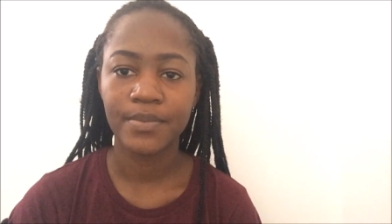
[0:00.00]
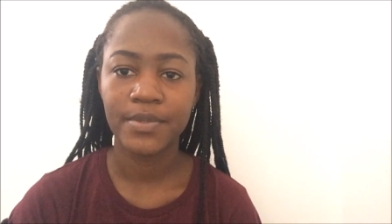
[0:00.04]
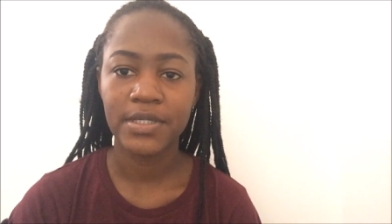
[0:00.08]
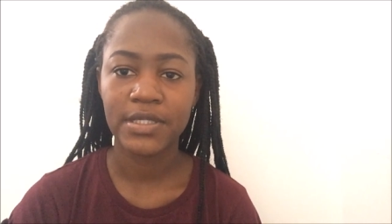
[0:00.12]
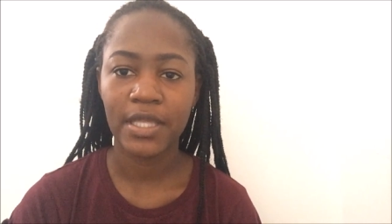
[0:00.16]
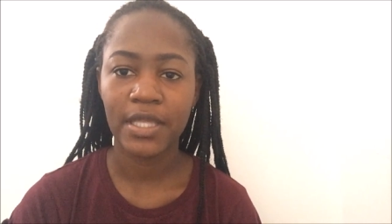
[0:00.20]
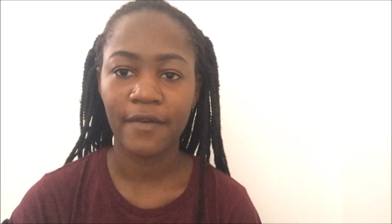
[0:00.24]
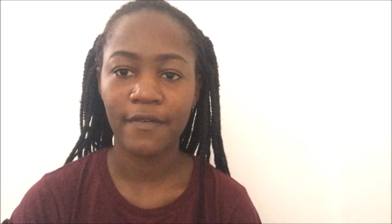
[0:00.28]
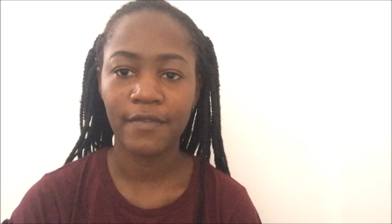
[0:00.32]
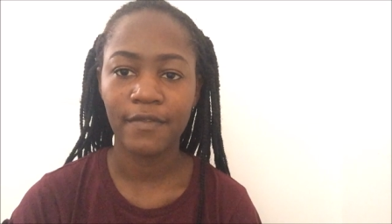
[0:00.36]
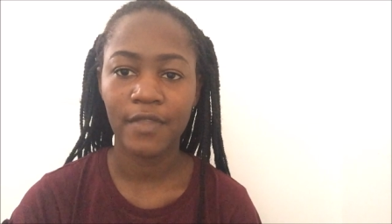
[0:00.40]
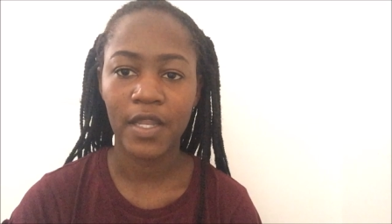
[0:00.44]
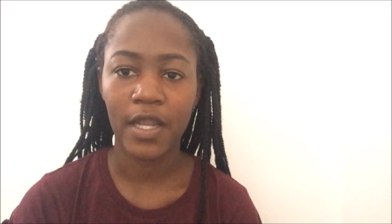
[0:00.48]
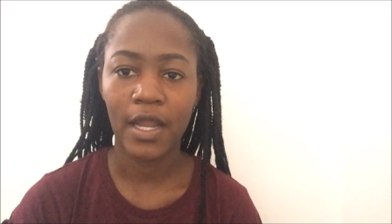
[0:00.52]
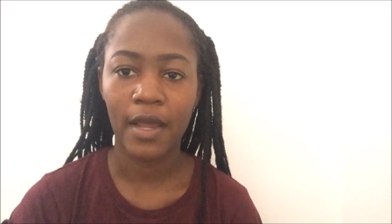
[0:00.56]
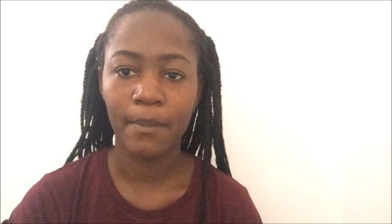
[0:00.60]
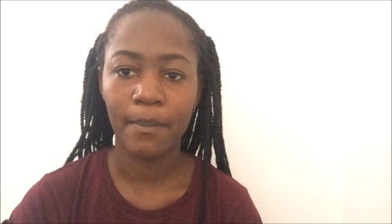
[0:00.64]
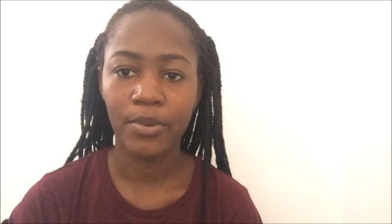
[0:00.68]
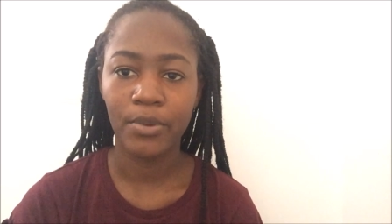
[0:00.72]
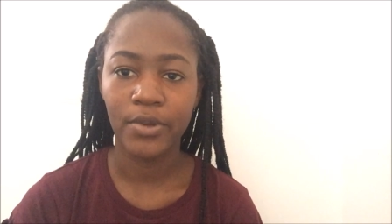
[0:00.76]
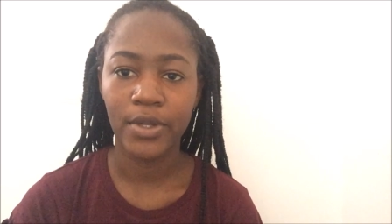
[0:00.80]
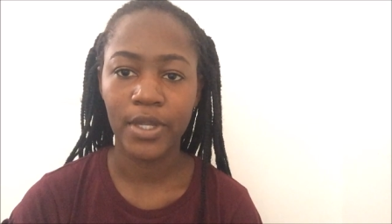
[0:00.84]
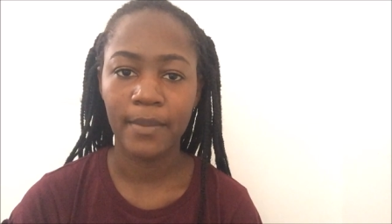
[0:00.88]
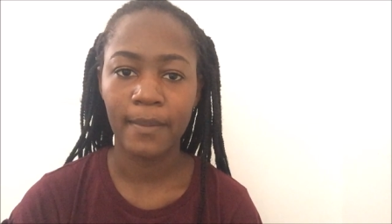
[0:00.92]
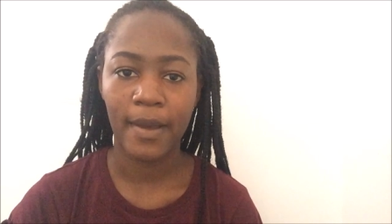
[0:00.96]
stuff that i
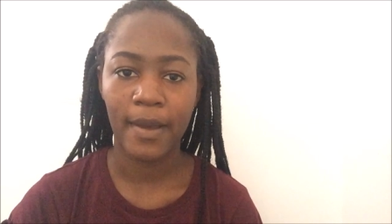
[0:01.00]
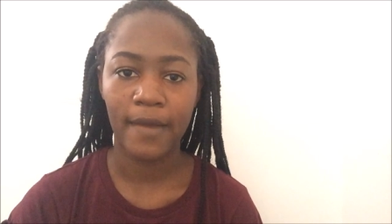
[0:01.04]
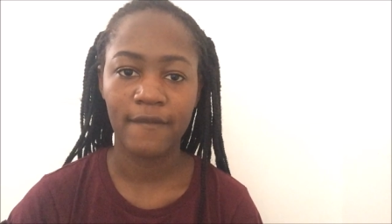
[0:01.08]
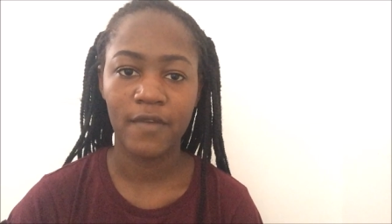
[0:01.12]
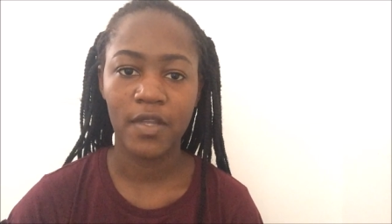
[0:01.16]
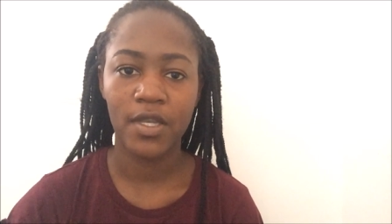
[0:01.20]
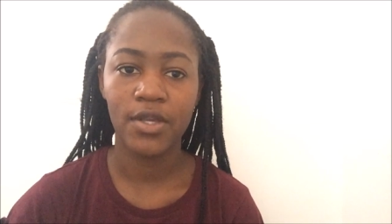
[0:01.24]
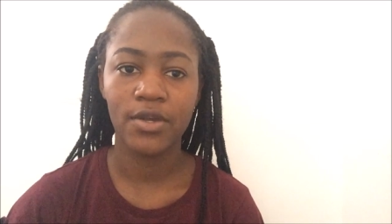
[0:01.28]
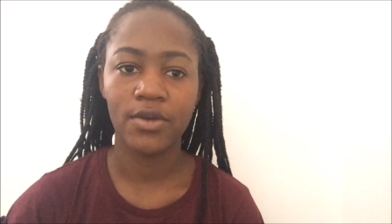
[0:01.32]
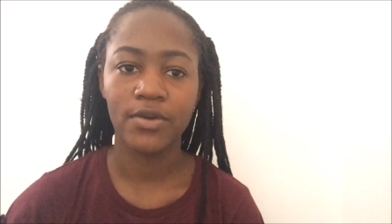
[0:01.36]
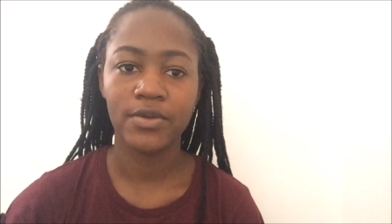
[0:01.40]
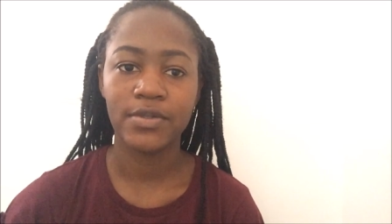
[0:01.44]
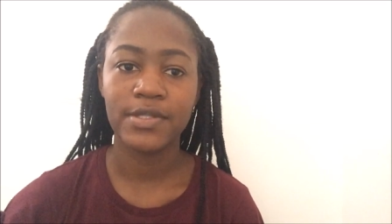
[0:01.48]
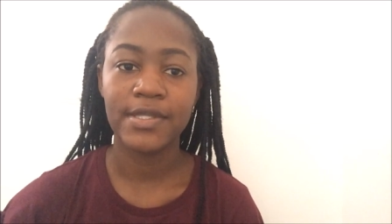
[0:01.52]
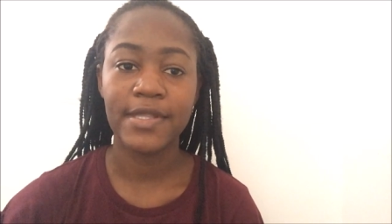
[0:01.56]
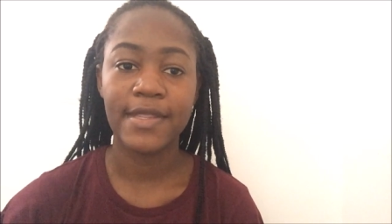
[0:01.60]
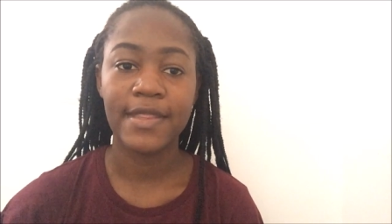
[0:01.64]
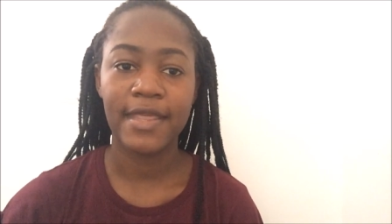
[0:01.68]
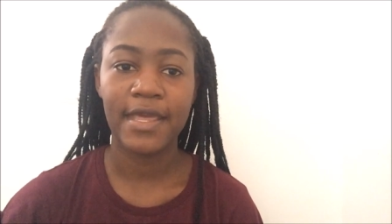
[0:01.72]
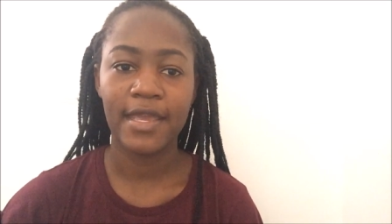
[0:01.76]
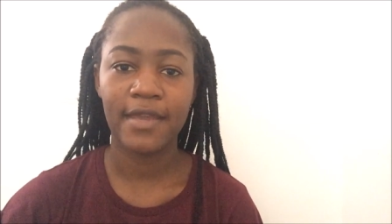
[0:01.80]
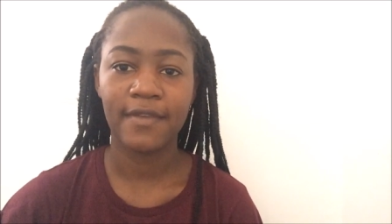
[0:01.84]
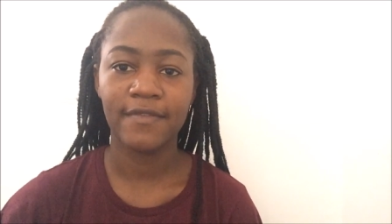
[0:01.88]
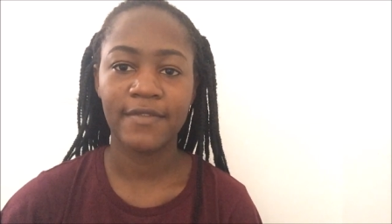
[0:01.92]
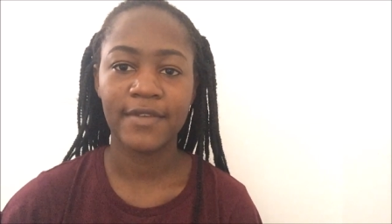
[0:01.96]
put in my videos
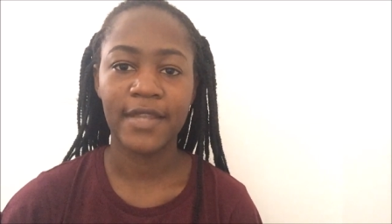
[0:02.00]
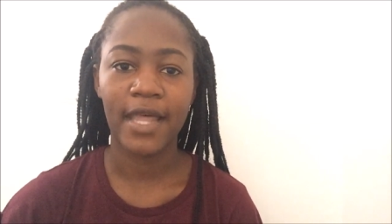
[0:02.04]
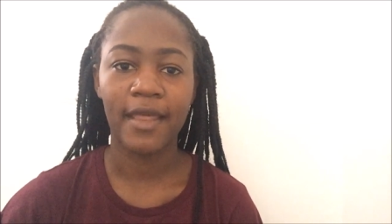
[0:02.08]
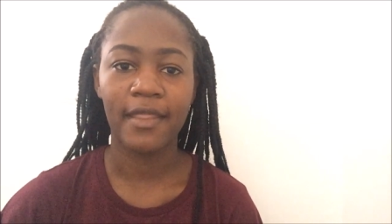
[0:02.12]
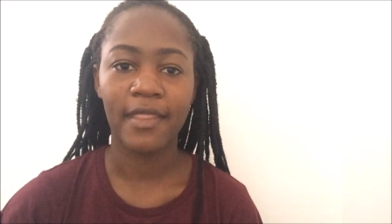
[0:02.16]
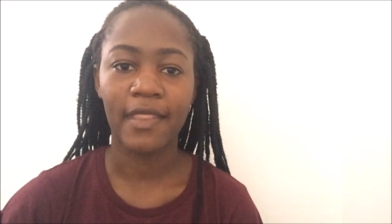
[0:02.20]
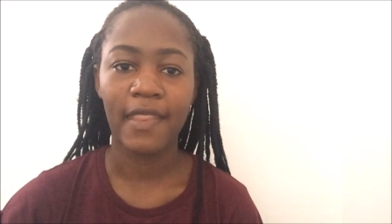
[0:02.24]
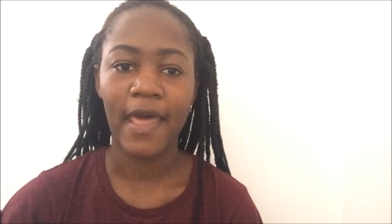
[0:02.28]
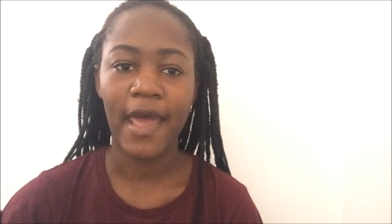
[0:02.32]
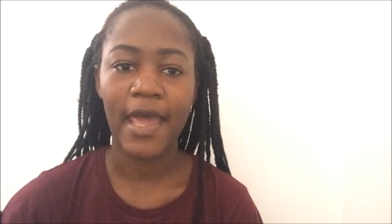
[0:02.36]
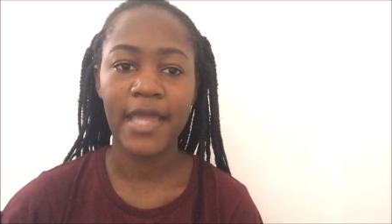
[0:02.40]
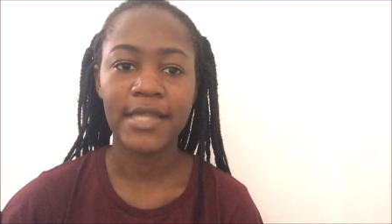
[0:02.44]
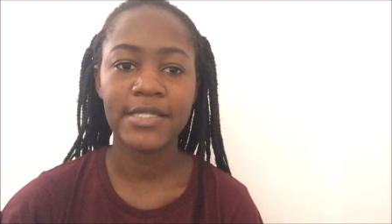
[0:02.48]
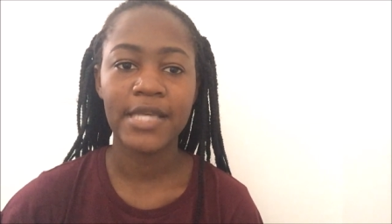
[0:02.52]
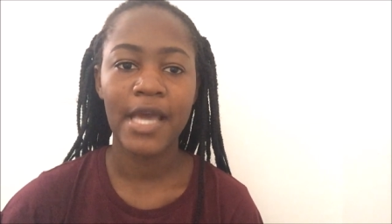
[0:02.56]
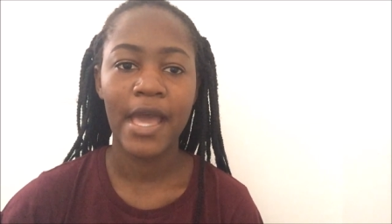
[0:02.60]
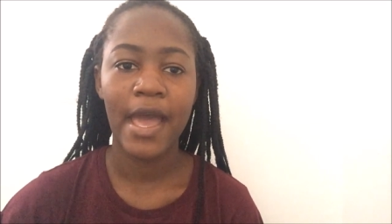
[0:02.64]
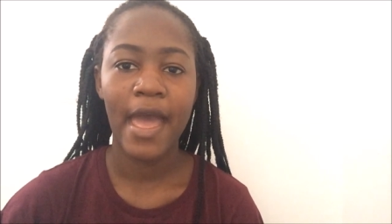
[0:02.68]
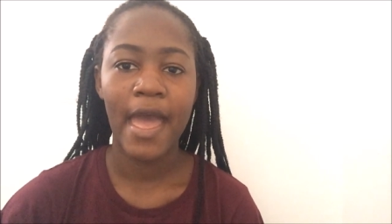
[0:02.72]
they've done that